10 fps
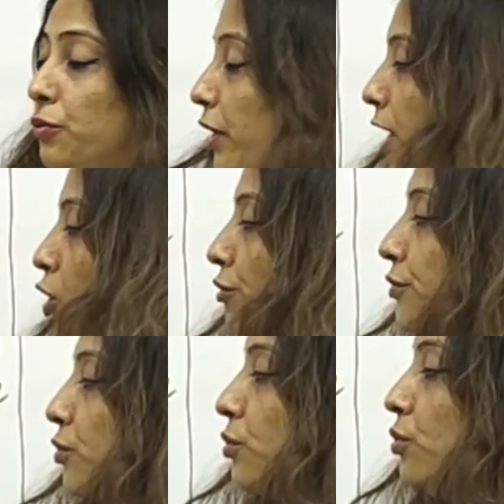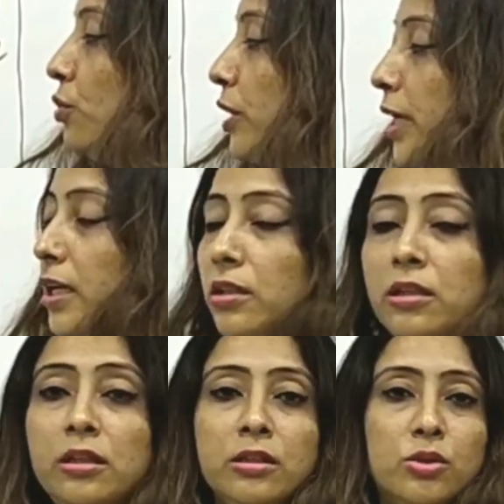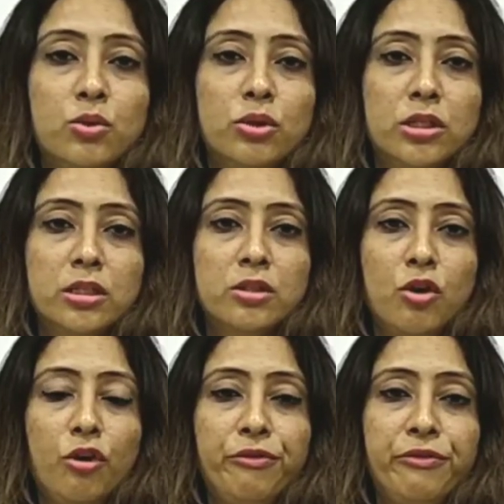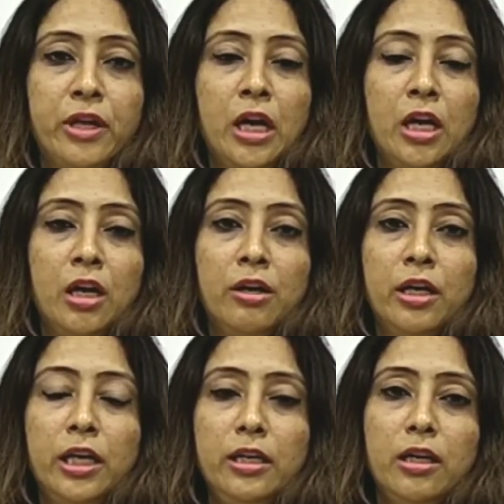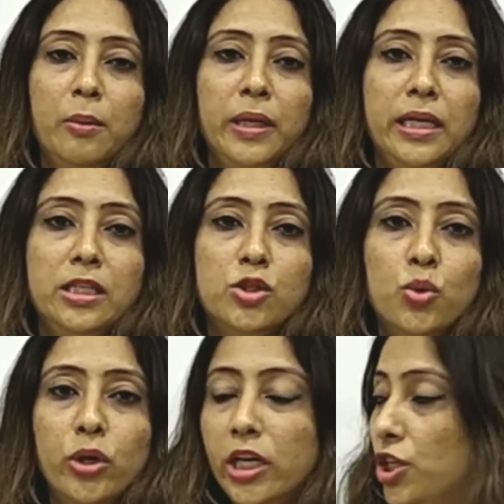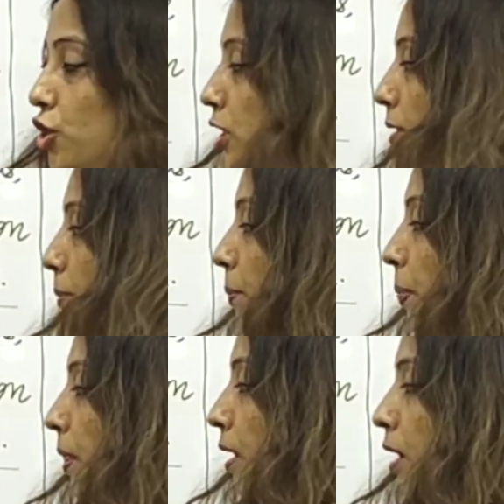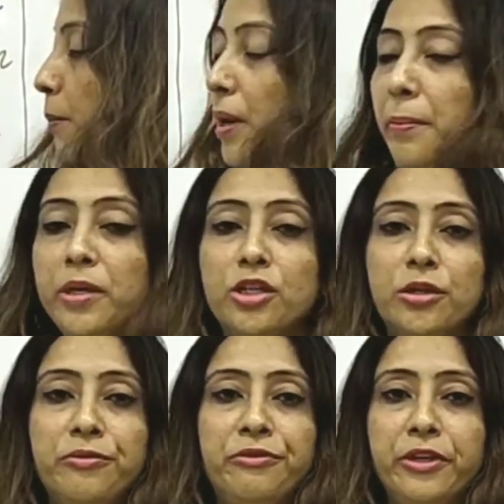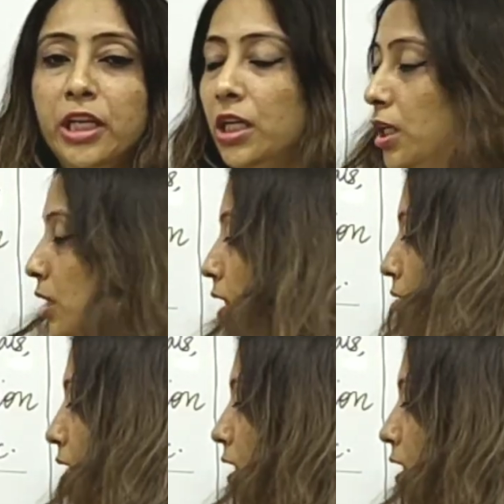way of to get the sources of income is donation, membership fee,